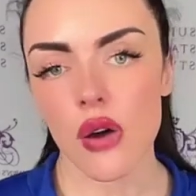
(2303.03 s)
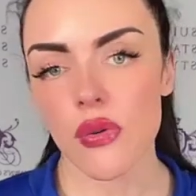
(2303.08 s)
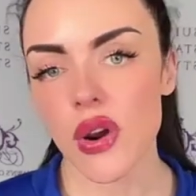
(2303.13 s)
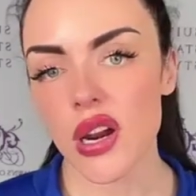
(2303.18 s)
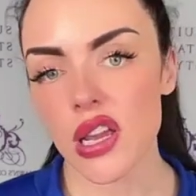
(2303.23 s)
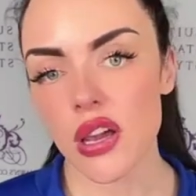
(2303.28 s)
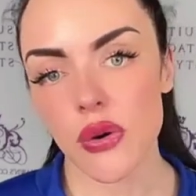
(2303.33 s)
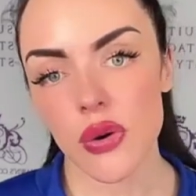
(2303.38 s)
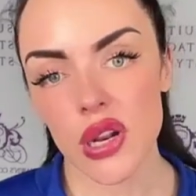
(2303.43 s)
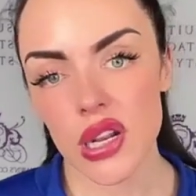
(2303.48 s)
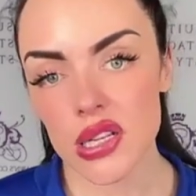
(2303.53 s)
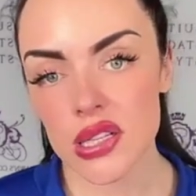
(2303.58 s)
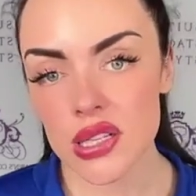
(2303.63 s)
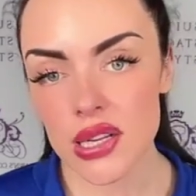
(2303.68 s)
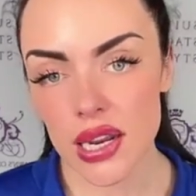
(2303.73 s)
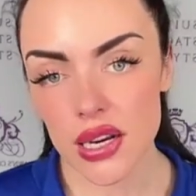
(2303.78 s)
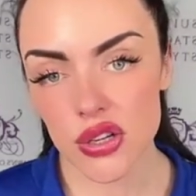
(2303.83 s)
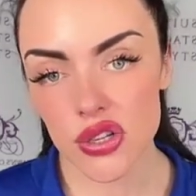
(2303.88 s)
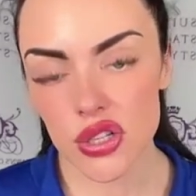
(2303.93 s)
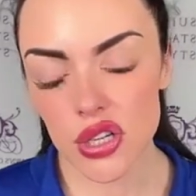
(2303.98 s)
already going
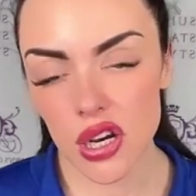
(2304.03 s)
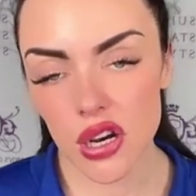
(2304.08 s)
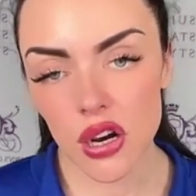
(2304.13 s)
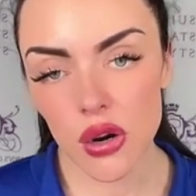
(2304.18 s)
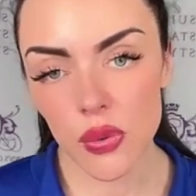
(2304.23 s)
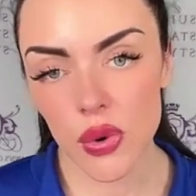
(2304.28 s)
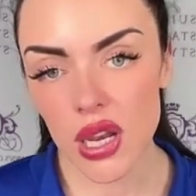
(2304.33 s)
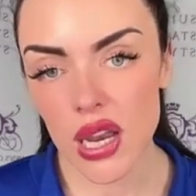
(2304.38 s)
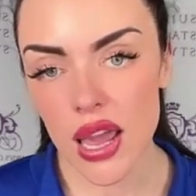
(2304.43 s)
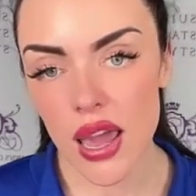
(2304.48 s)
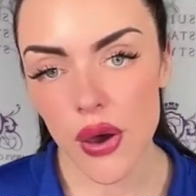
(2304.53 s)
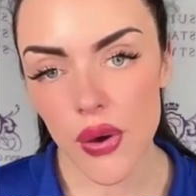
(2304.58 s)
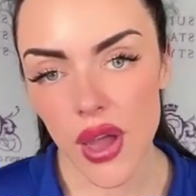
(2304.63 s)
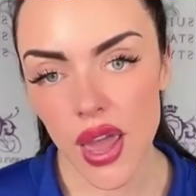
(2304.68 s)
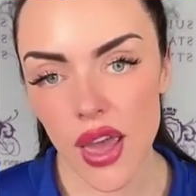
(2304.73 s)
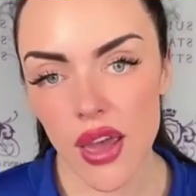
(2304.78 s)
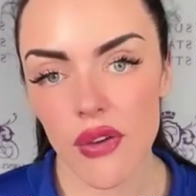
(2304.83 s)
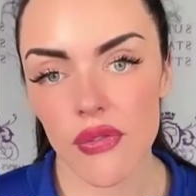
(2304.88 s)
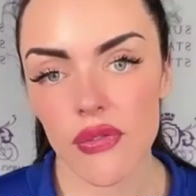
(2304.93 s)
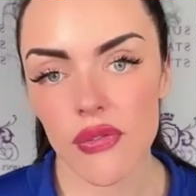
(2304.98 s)
into next year, we
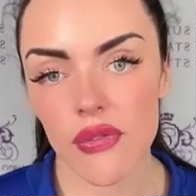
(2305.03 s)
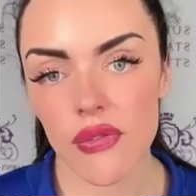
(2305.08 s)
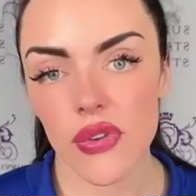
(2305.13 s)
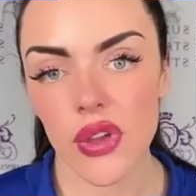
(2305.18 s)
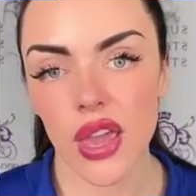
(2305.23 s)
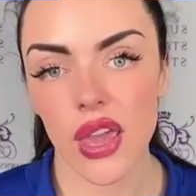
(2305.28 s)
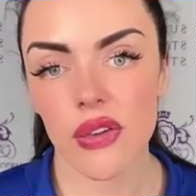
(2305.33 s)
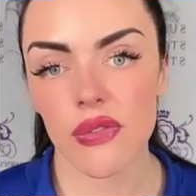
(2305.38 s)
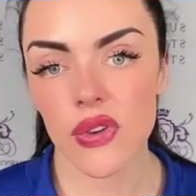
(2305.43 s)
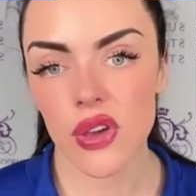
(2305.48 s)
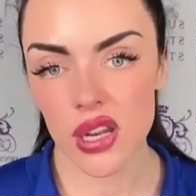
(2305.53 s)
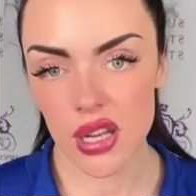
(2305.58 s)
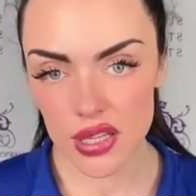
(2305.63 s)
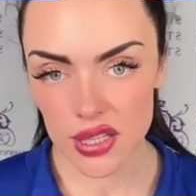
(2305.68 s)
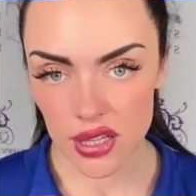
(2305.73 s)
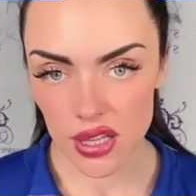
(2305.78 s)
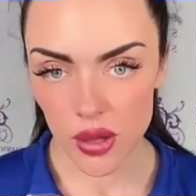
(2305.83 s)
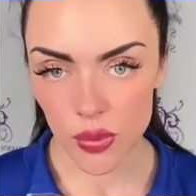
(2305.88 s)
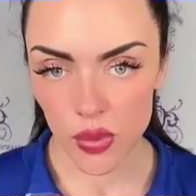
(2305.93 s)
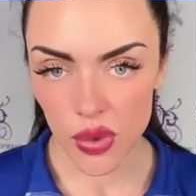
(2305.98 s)
now have have a
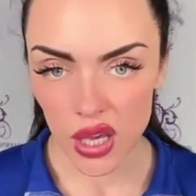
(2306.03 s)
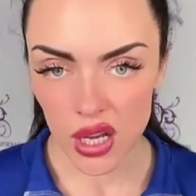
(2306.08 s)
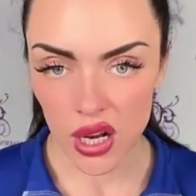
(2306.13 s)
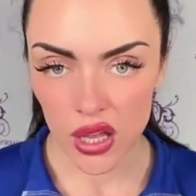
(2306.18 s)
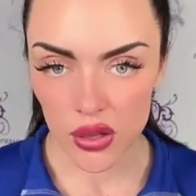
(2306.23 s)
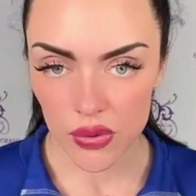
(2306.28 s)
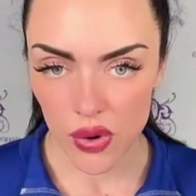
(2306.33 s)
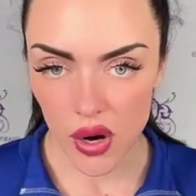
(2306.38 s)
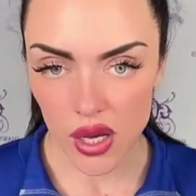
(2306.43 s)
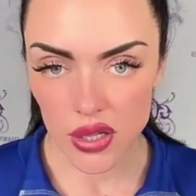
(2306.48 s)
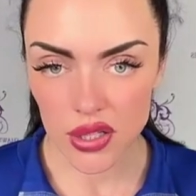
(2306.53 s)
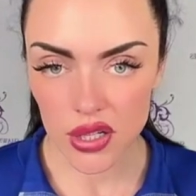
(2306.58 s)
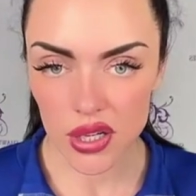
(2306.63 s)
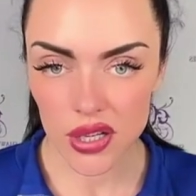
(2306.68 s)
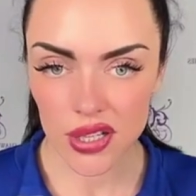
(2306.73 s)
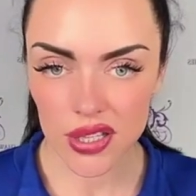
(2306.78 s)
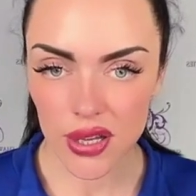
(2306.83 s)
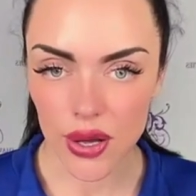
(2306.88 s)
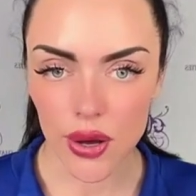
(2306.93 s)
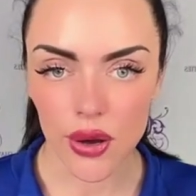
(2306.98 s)
fitness Olympian on the
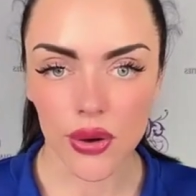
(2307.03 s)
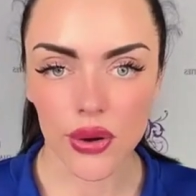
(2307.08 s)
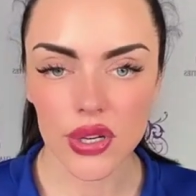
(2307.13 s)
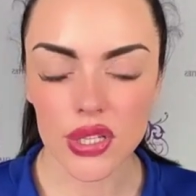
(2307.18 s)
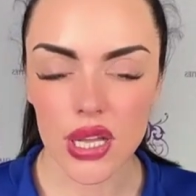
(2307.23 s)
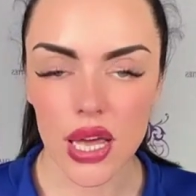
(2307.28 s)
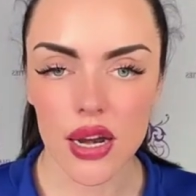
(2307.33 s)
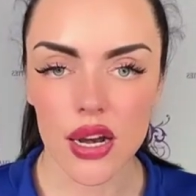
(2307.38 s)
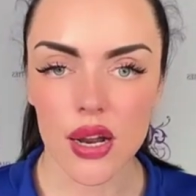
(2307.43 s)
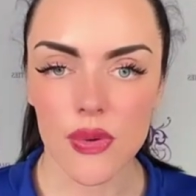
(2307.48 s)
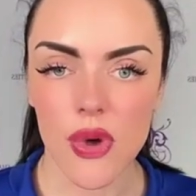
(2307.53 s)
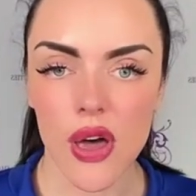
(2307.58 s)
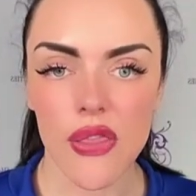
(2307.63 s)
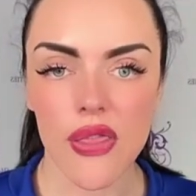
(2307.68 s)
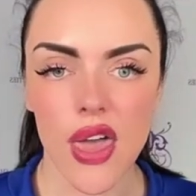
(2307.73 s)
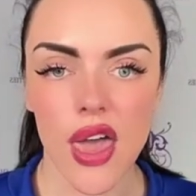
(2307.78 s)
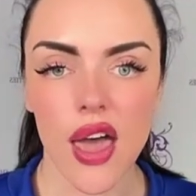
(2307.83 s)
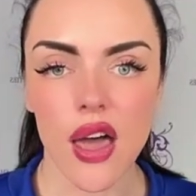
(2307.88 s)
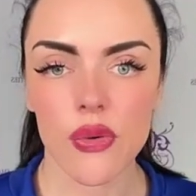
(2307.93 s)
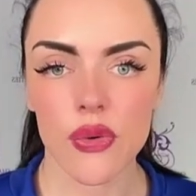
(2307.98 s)
roster, so excited
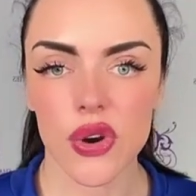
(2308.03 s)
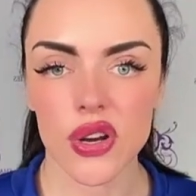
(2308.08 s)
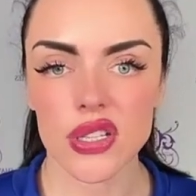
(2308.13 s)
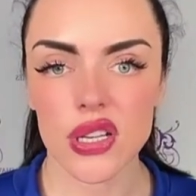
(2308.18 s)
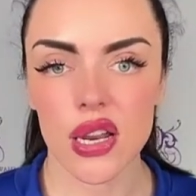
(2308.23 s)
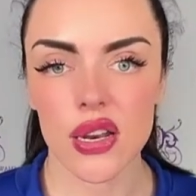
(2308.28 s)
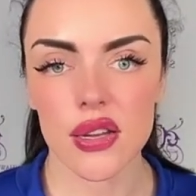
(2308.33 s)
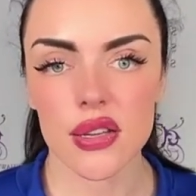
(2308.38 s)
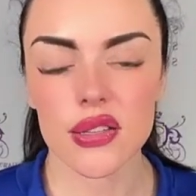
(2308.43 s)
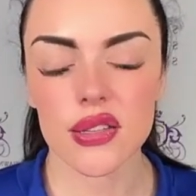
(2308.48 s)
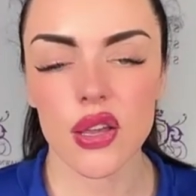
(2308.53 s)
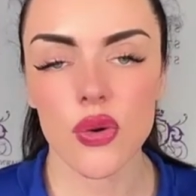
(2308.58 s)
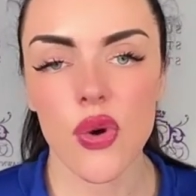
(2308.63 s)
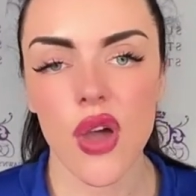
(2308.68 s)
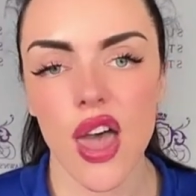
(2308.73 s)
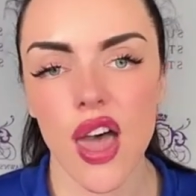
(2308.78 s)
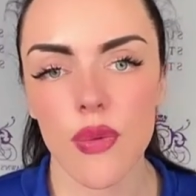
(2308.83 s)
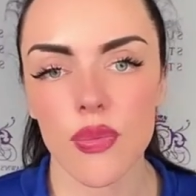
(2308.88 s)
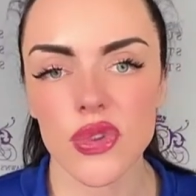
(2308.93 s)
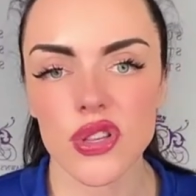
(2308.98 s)
about that. We're excited to
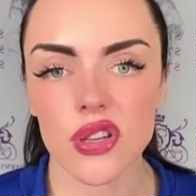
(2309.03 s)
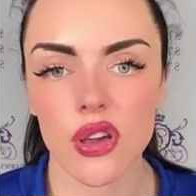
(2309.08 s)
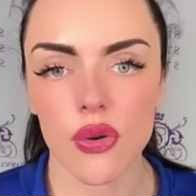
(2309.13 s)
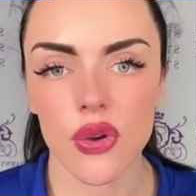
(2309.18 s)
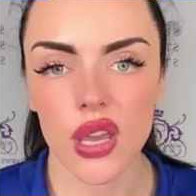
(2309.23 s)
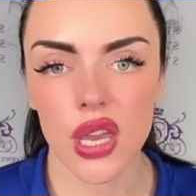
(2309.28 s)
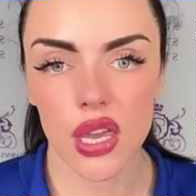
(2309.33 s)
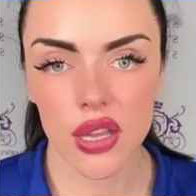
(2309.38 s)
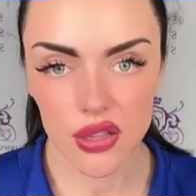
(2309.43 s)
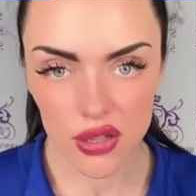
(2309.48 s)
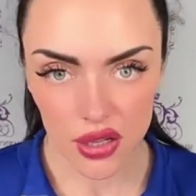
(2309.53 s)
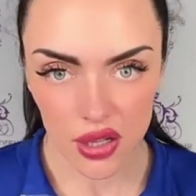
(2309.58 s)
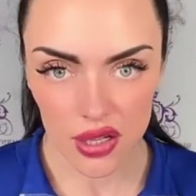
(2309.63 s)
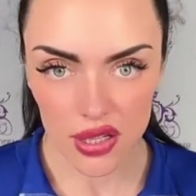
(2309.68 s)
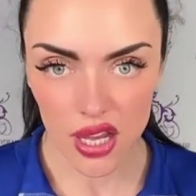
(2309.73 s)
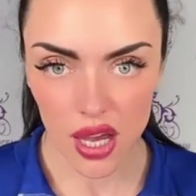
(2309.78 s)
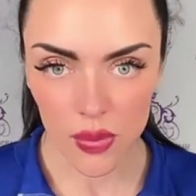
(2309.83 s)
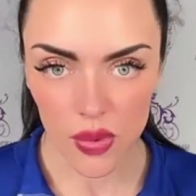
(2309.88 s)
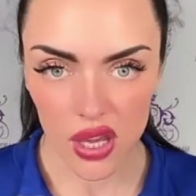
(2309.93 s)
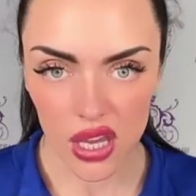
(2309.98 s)
see what happens going
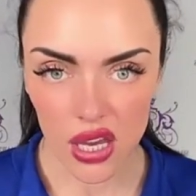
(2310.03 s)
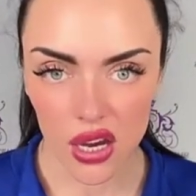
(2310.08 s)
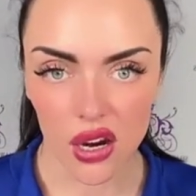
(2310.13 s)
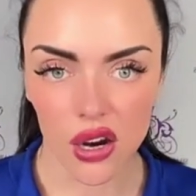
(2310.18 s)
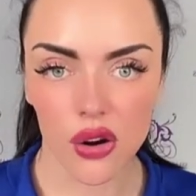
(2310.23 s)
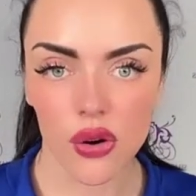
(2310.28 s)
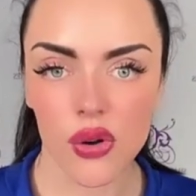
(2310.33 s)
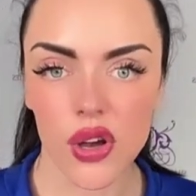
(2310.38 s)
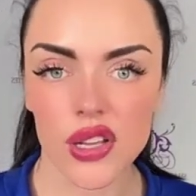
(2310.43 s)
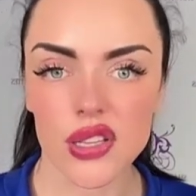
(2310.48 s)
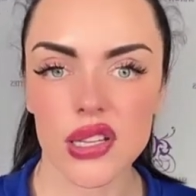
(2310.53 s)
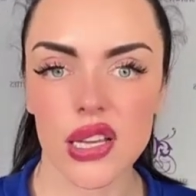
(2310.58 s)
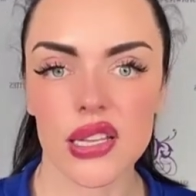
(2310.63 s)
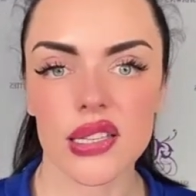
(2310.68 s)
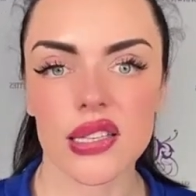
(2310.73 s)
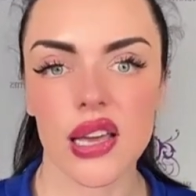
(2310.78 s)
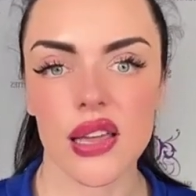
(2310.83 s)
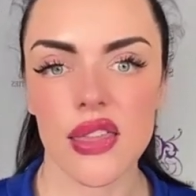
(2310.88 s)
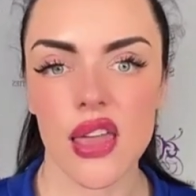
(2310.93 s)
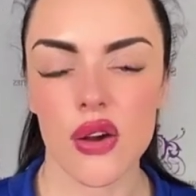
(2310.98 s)
into this coming year, who else
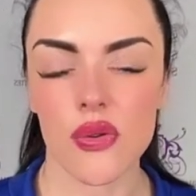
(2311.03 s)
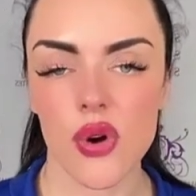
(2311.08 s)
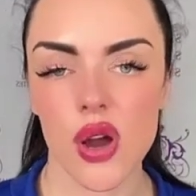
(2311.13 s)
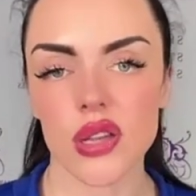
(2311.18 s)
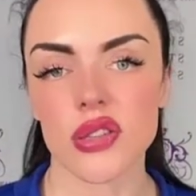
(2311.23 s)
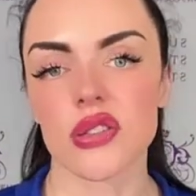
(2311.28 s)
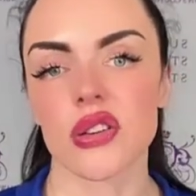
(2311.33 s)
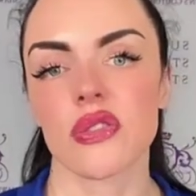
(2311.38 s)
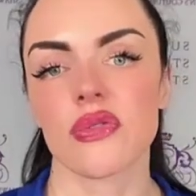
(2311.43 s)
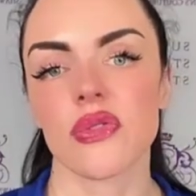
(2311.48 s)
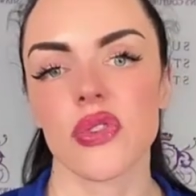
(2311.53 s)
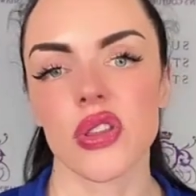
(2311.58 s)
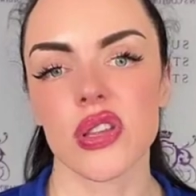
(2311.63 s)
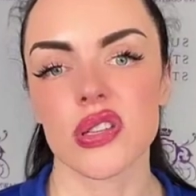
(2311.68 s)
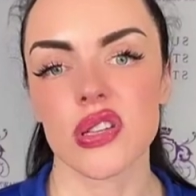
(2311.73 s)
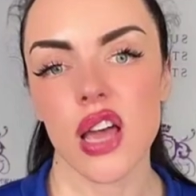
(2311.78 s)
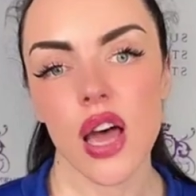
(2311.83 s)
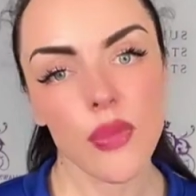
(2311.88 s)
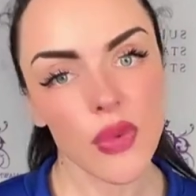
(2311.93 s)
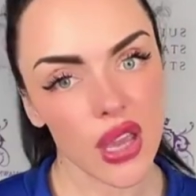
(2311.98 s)
gets on that roster
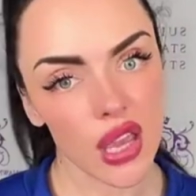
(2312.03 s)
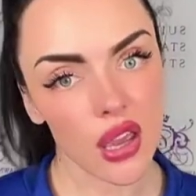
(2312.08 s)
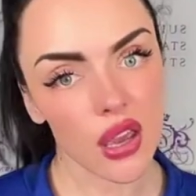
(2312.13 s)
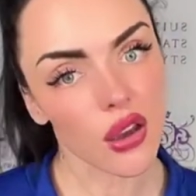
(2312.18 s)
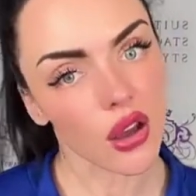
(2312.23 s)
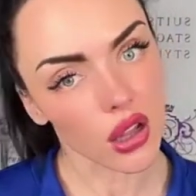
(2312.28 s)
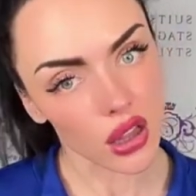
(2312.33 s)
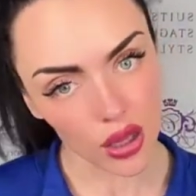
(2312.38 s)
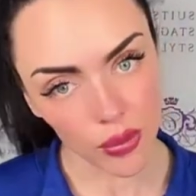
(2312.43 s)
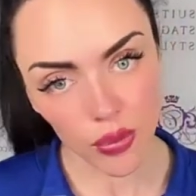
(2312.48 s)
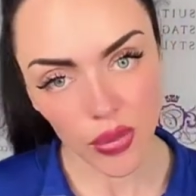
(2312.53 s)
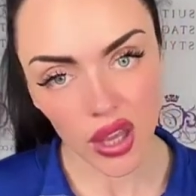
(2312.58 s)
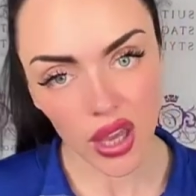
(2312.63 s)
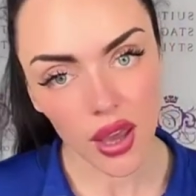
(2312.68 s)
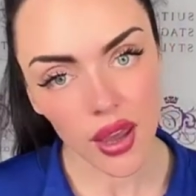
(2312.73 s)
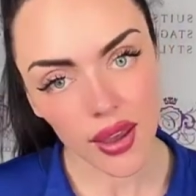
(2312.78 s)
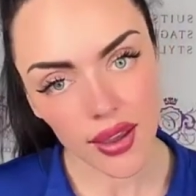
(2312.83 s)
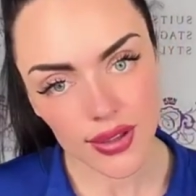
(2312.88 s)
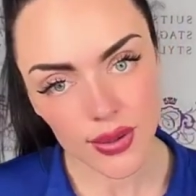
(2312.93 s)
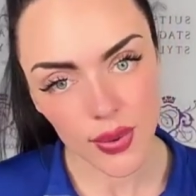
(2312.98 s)
for this coming
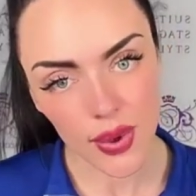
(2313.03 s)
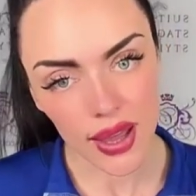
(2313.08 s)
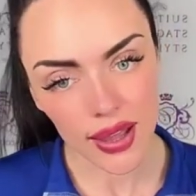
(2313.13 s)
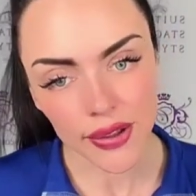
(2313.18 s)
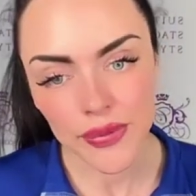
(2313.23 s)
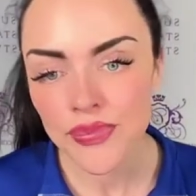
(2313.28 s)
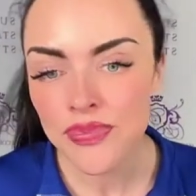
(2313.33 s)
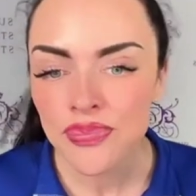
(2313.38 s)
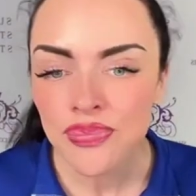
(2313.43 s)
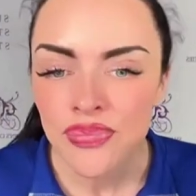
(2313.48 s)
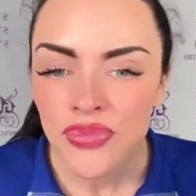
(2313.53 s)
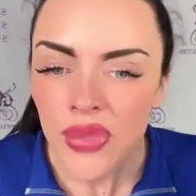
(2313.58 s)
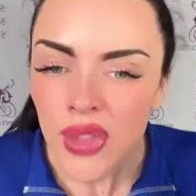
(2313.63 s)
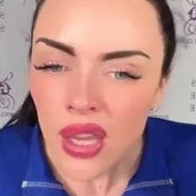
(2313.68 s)
Olympia as well.